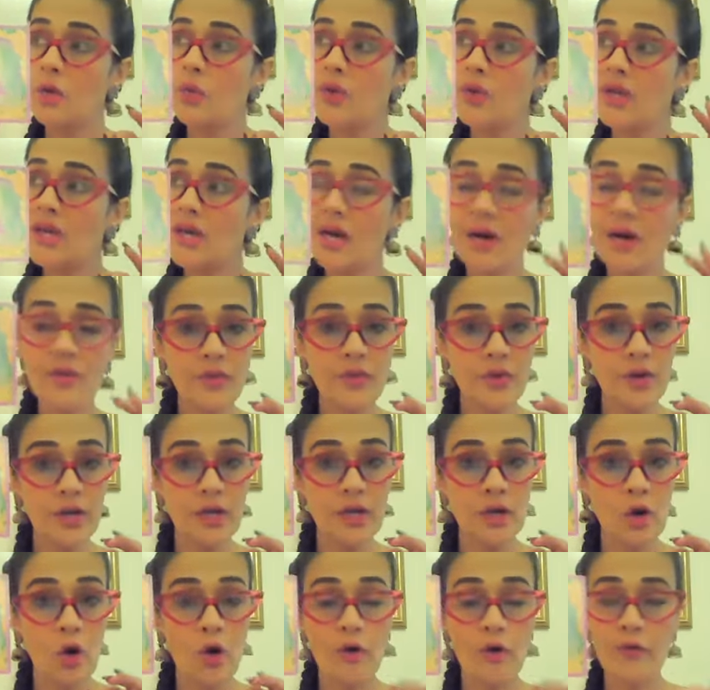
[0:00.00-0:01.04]
a
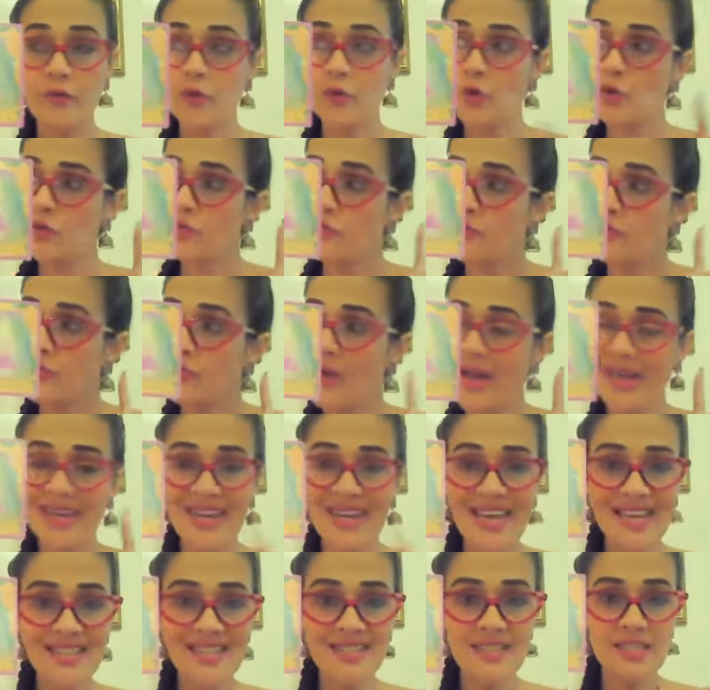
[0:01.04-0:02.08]
recovery of your
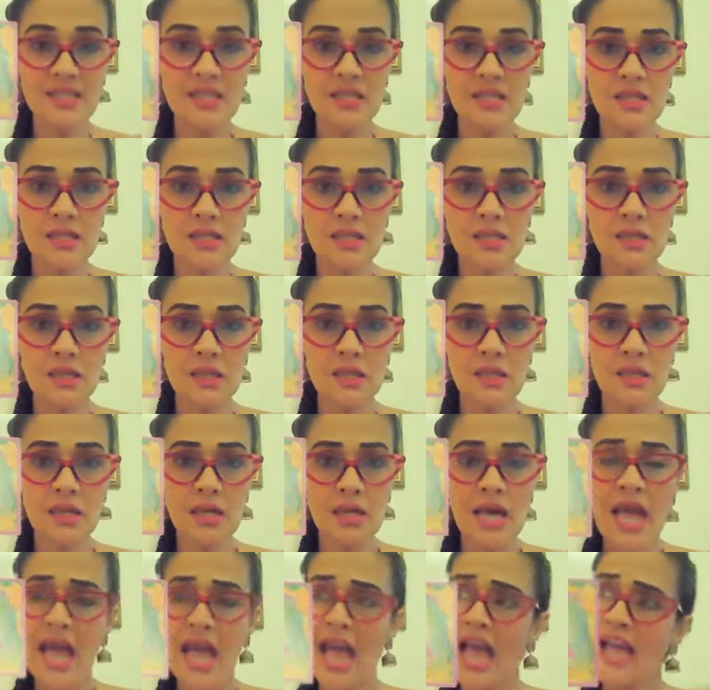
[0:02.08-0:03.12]
finances,
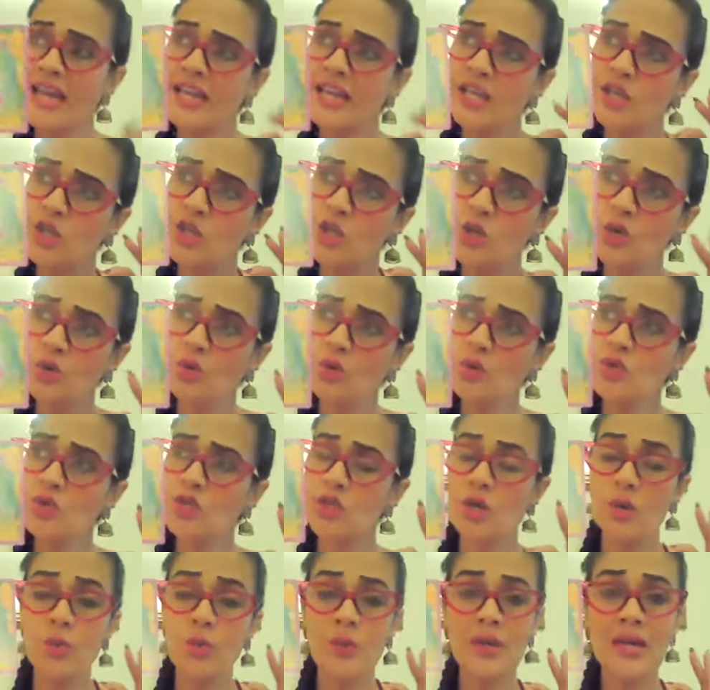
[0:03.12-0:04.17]
and a
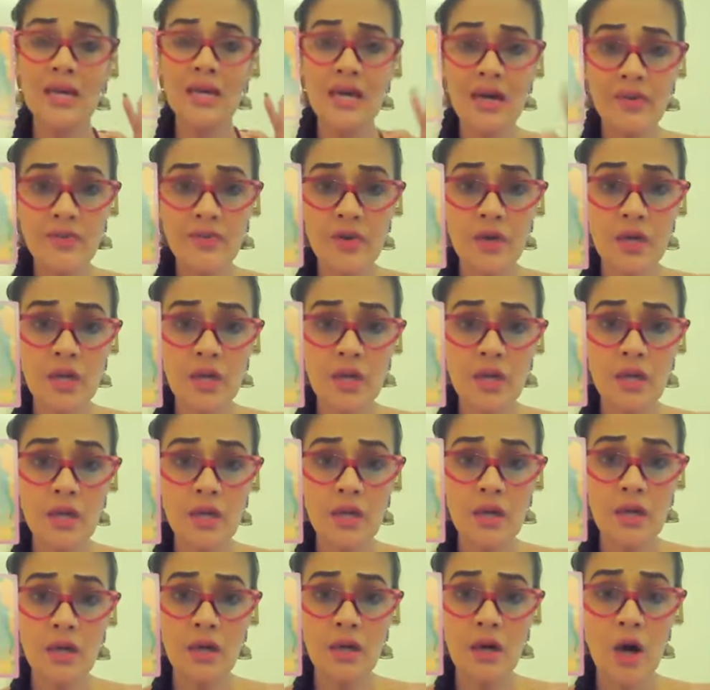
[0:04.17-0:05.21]
huge recovery
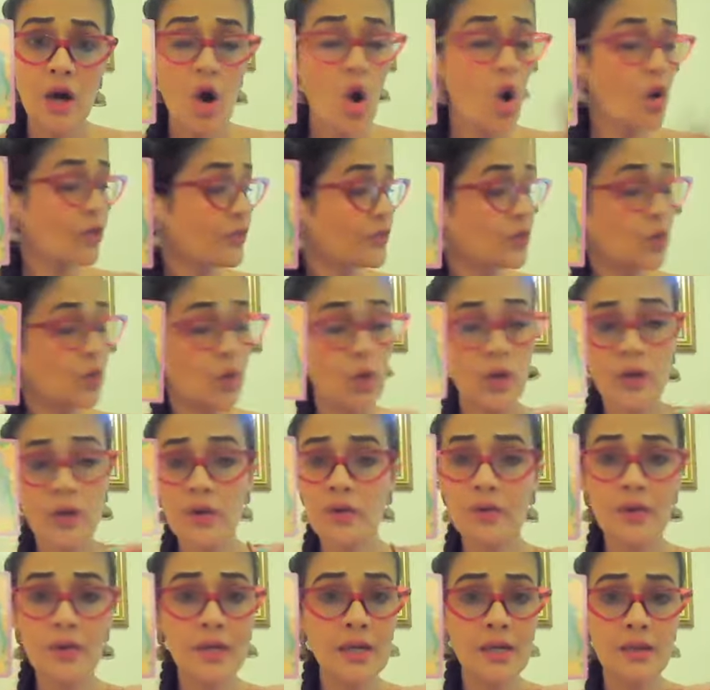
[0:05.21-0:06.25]
of your
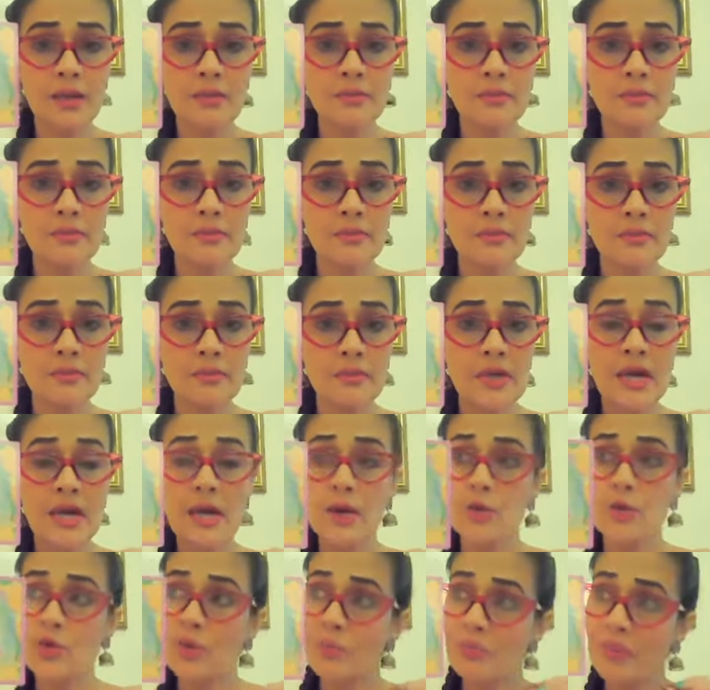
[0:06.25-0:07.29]
career.
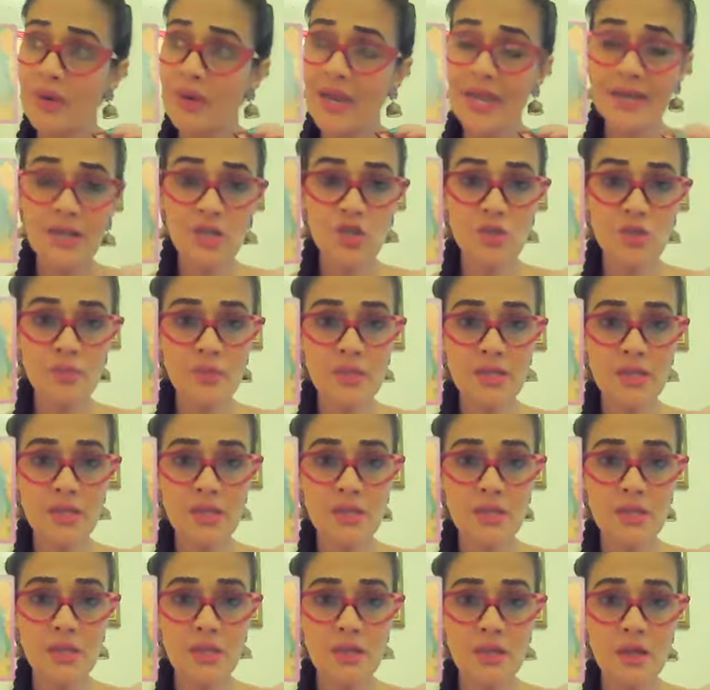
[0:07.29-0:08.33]
Replenishment,
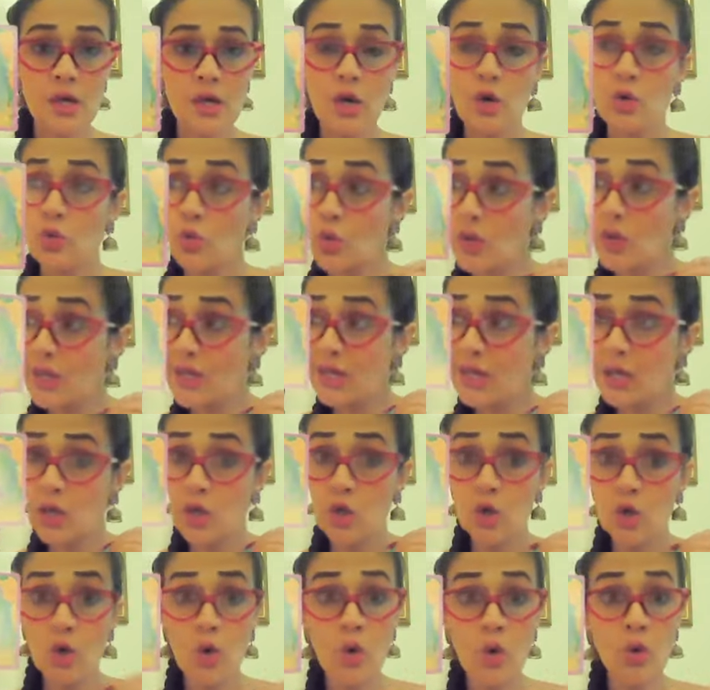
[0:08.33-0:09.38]

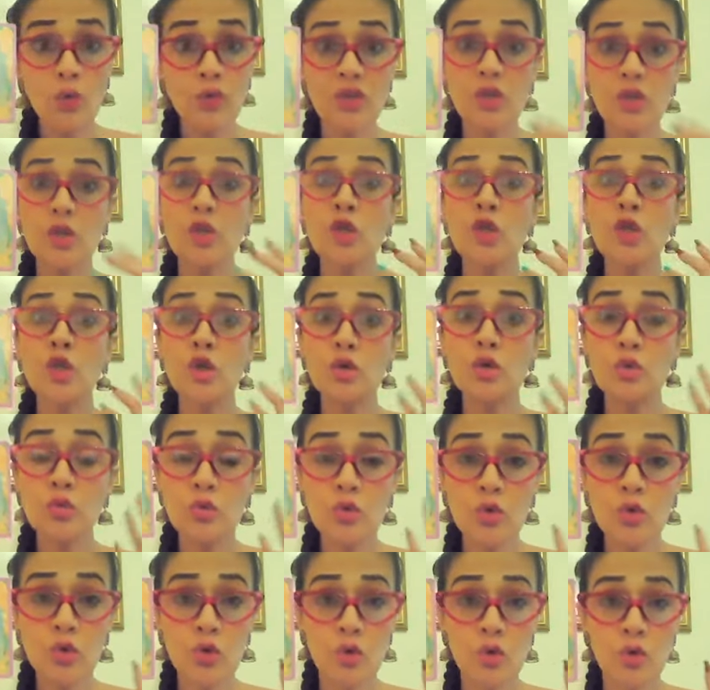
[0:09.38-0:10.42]
regrowth,
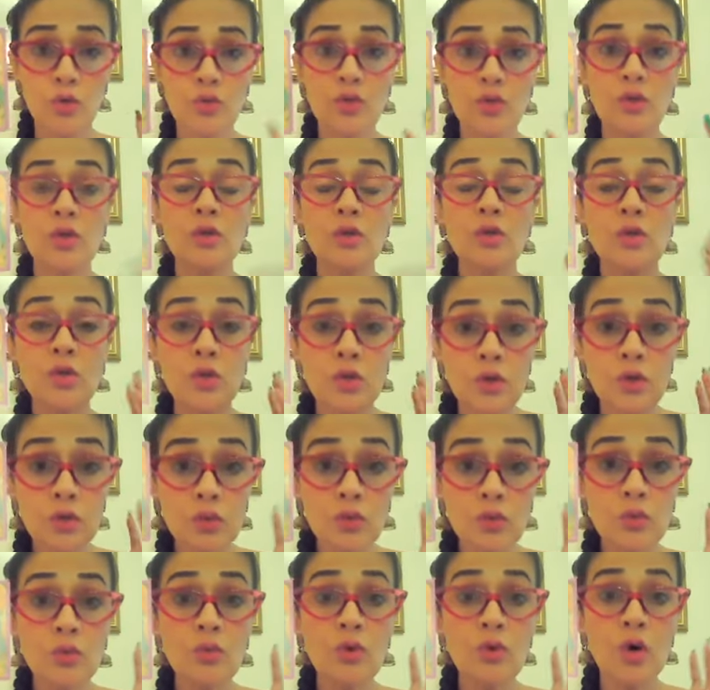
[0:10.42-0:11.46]
new growth,
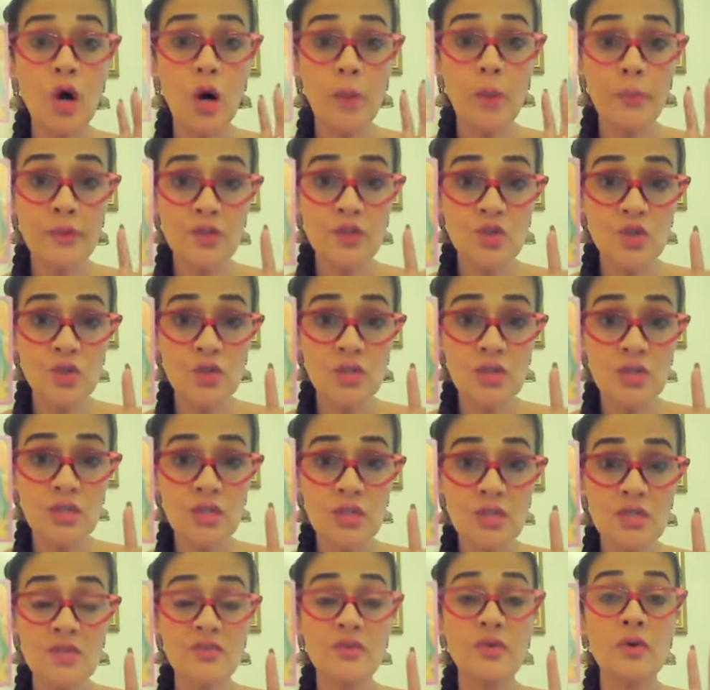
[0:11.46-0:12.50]
new
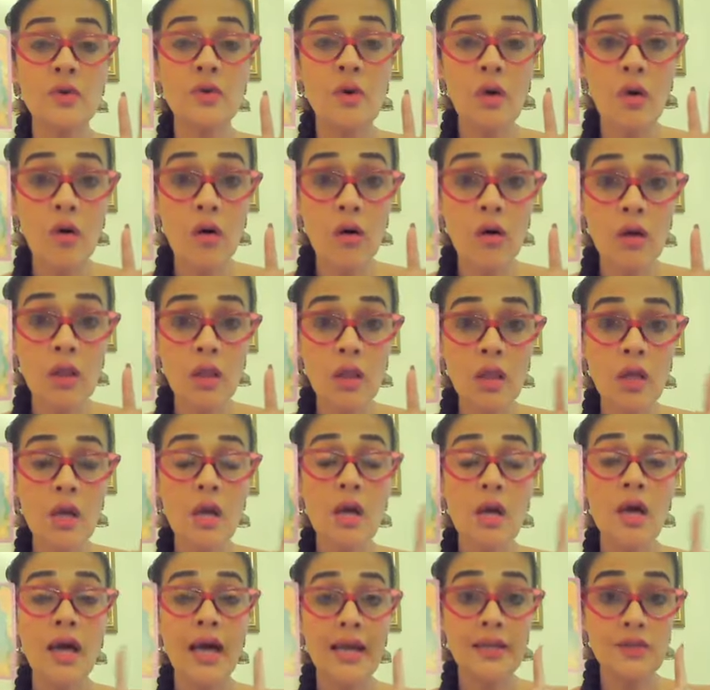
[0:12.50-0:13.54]
opportunities for all.
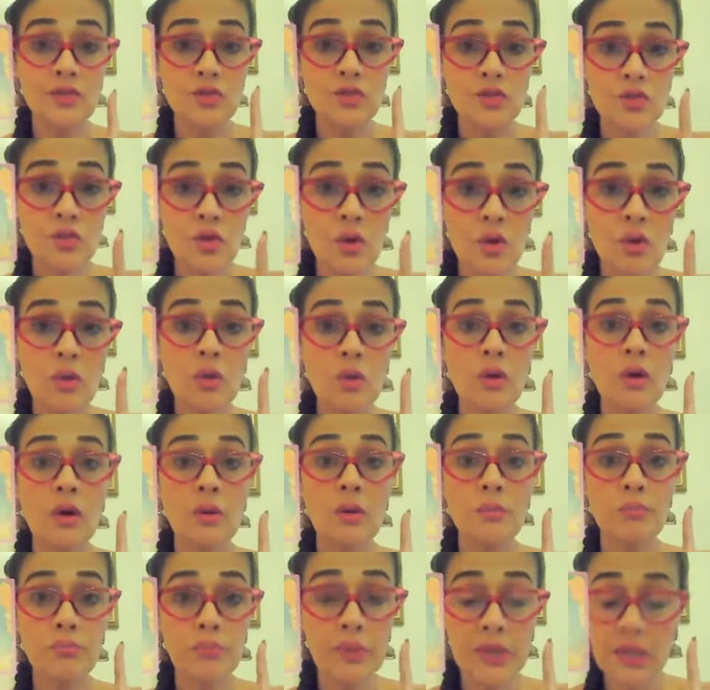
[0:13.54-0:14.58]
And so
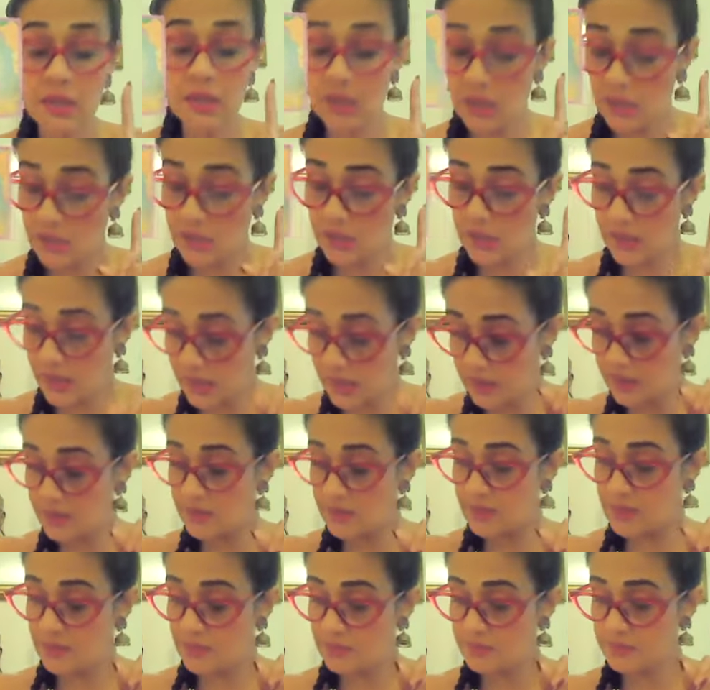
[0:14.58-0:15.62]
be
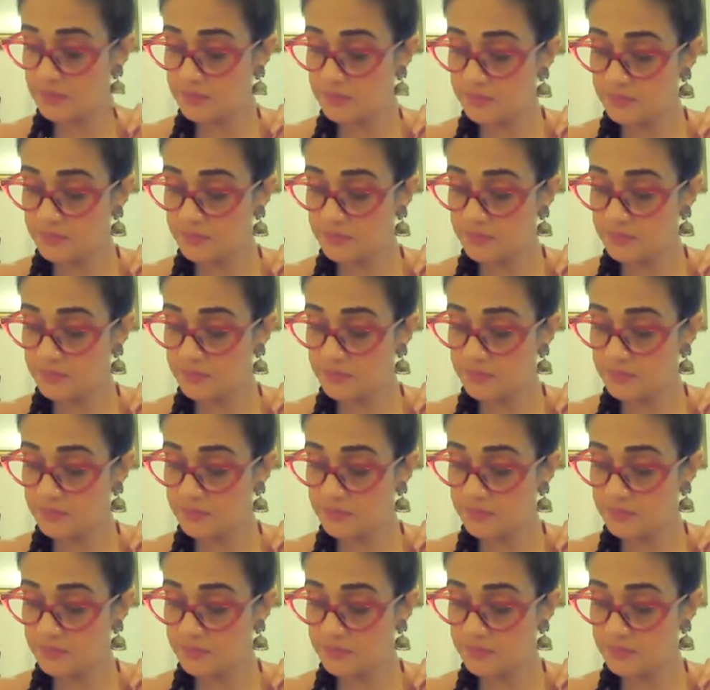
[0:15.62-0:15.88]
it.